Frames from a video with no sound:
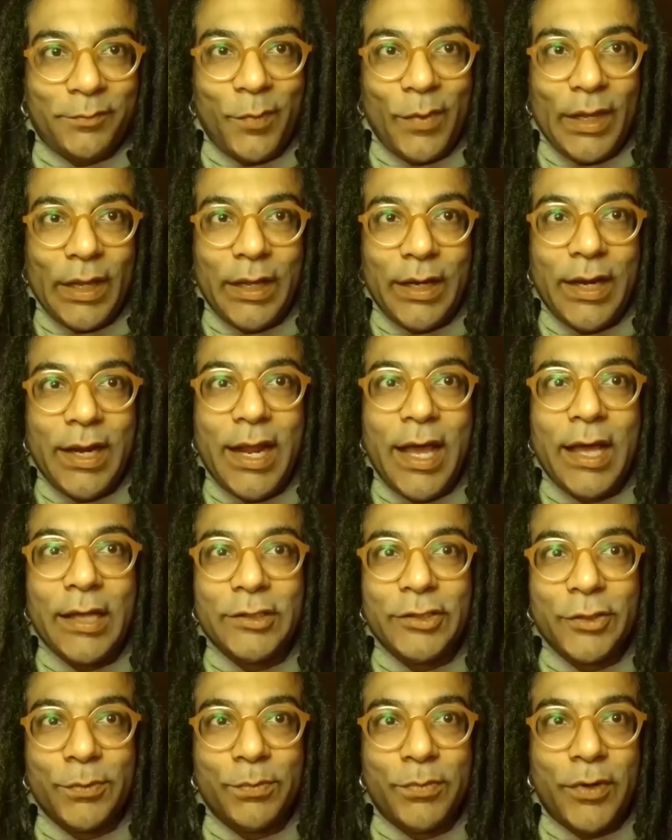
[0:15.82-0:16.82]

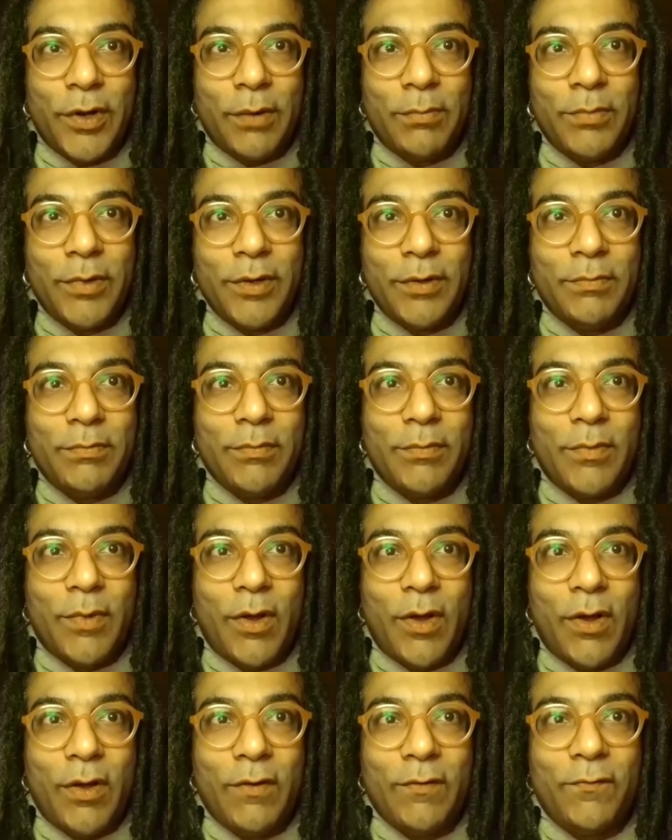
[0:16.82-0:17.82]
larger problem
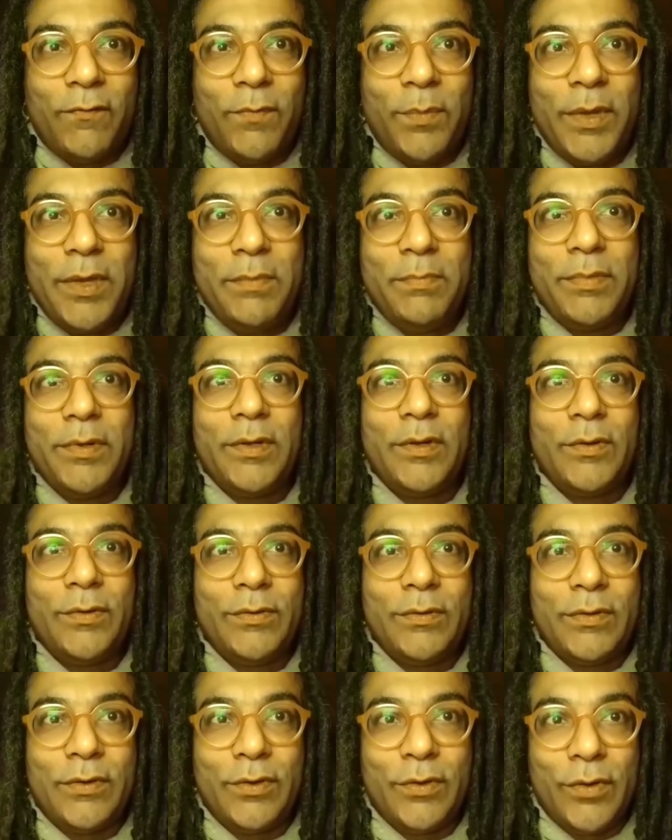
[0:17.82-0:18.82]
of
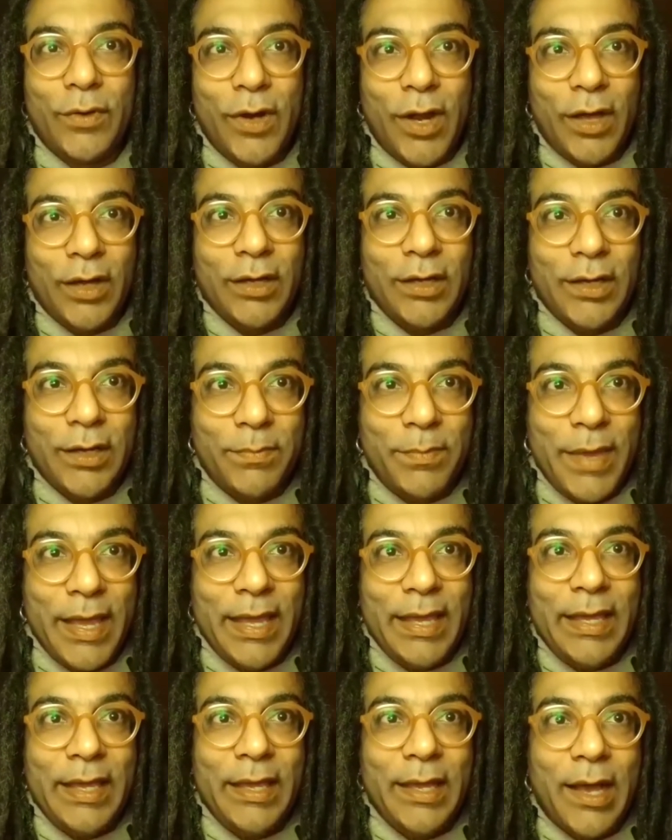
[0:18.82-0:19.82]
people no longer
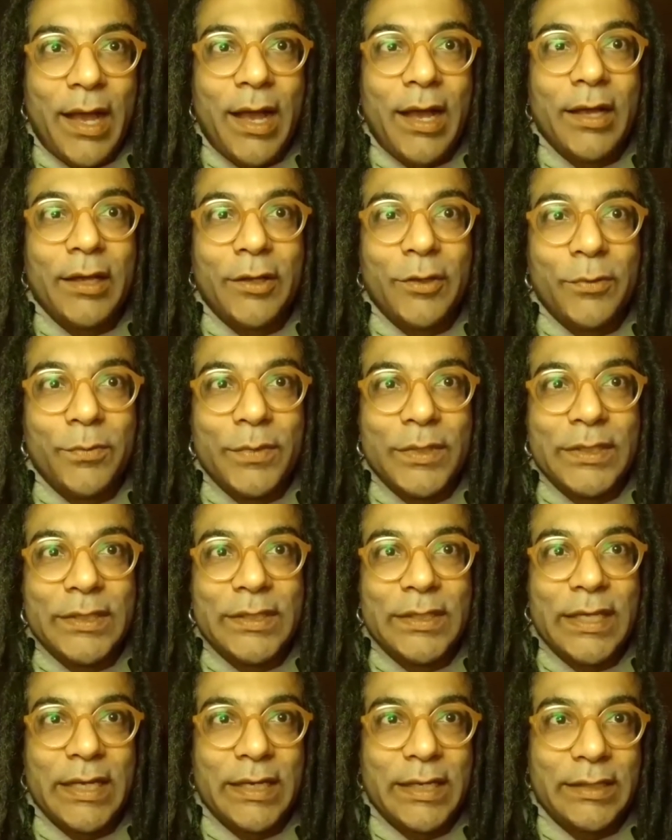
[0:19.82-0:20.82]
making
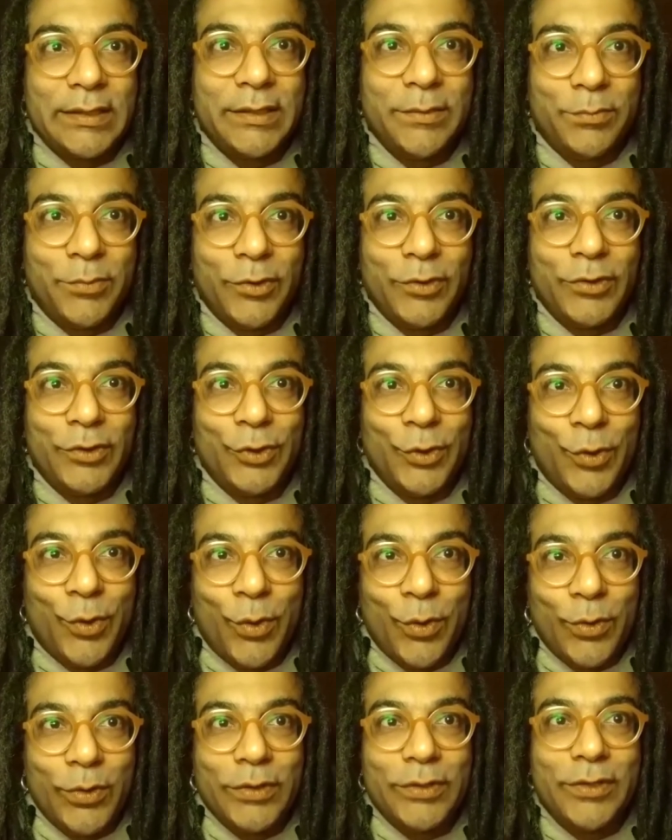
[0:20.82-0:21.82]
arguments that are supposed to
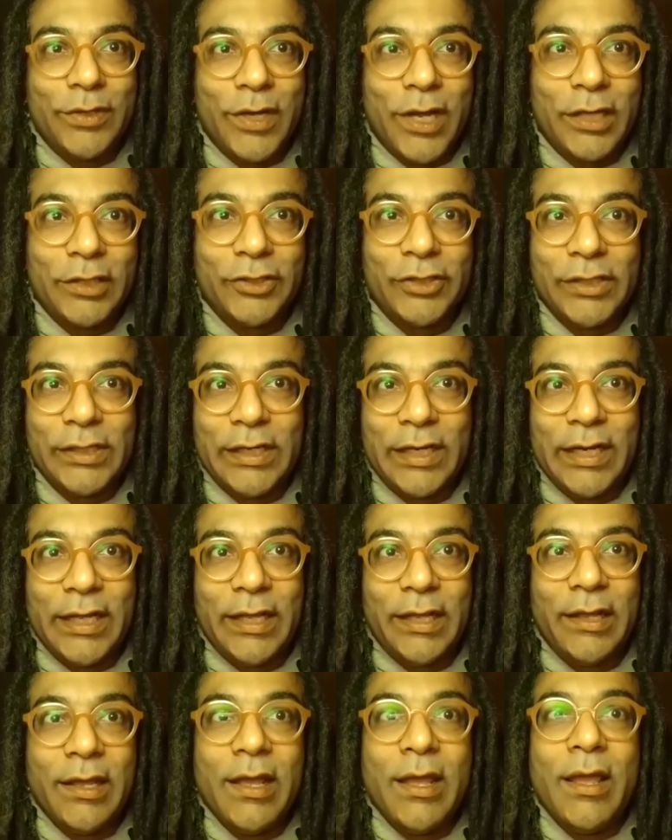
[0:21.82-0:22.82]
hold
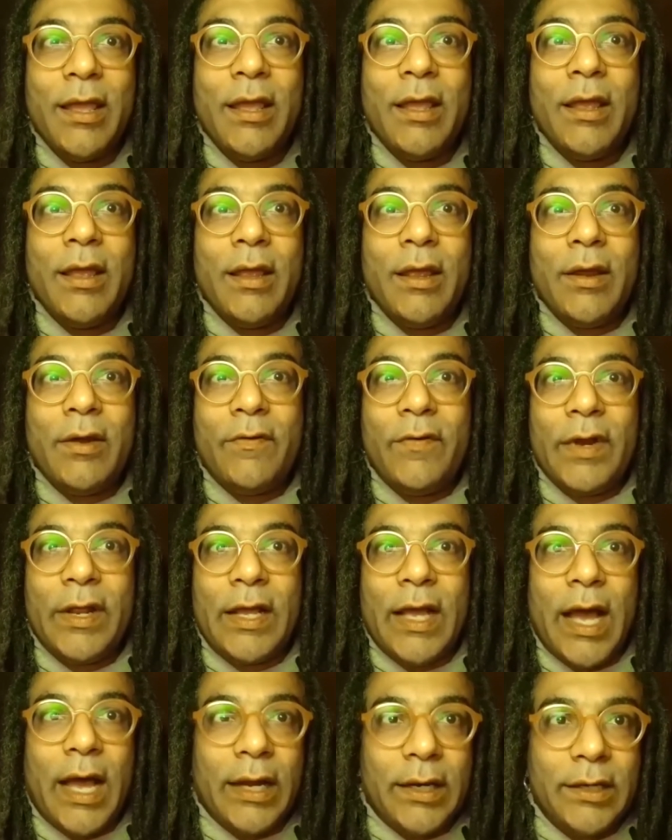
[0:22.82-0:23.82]
logically,
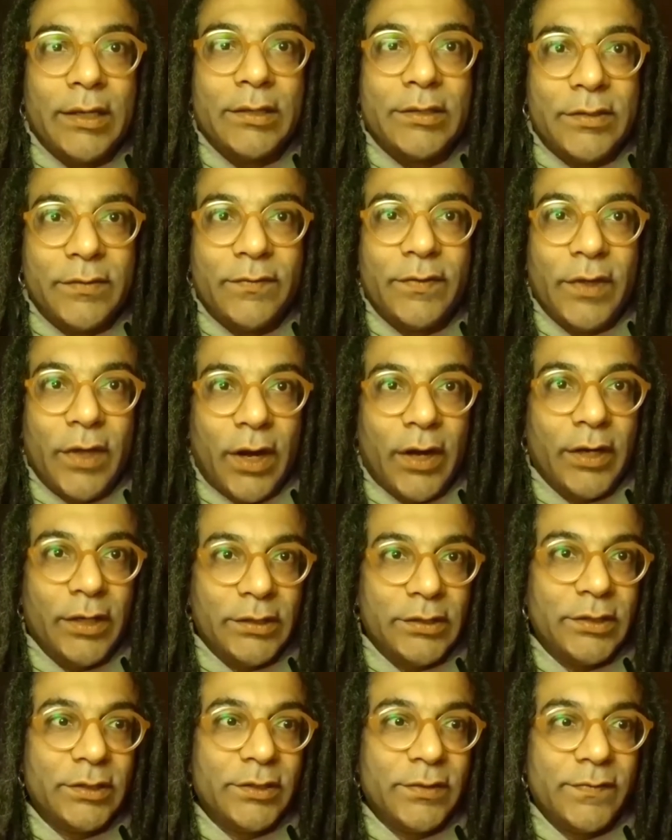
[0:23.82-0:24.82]
regardless of the
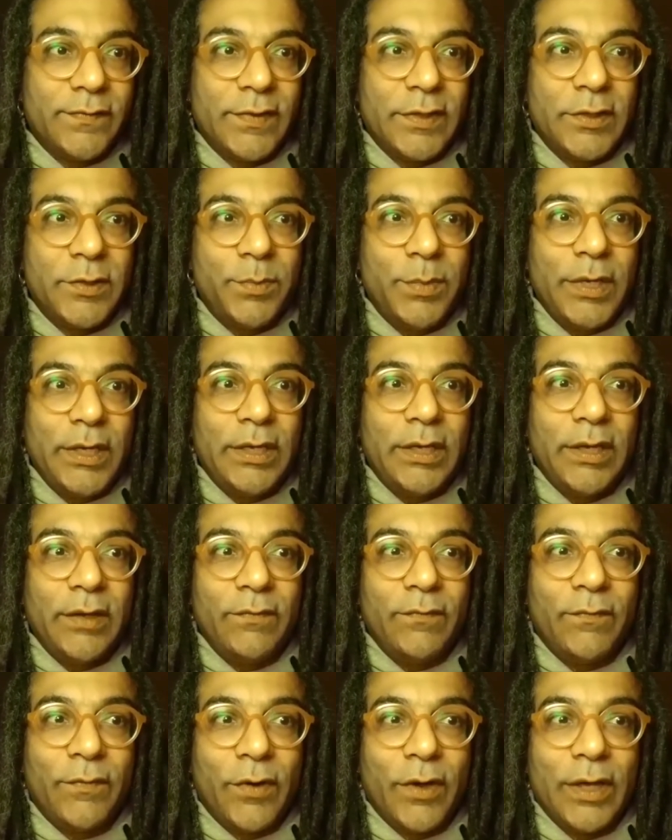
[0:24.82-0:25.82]
origins of the
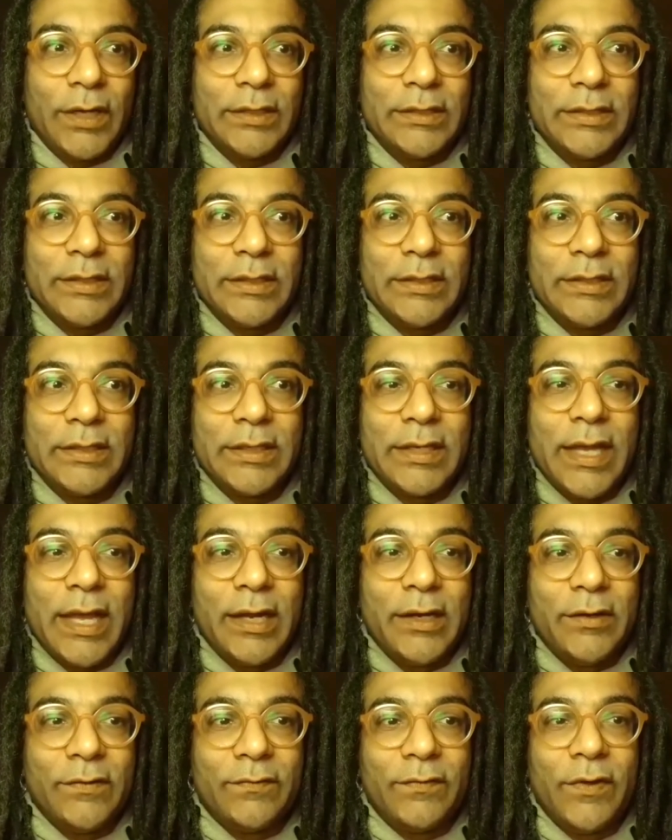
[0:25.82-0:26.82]
speaking voice. It's a
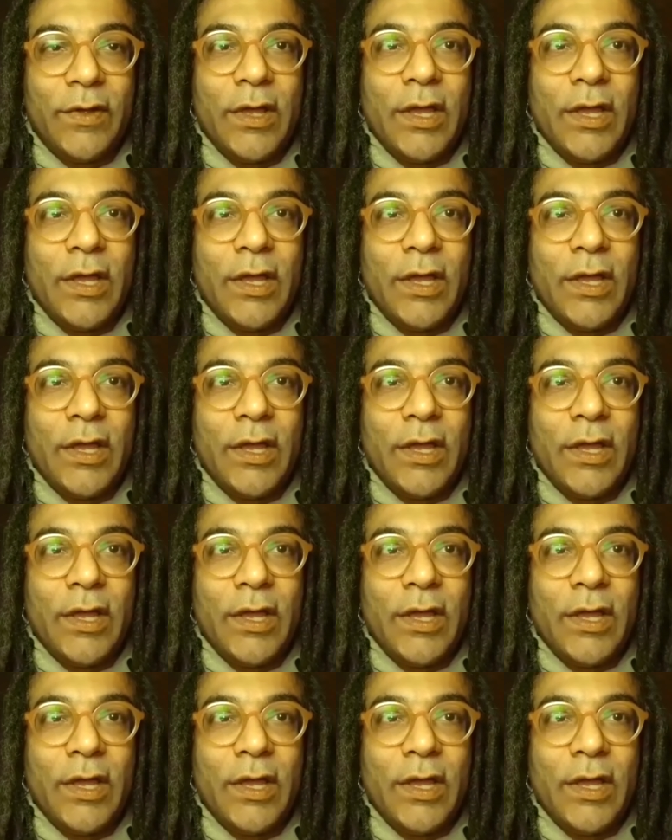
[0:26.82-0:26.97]
kind of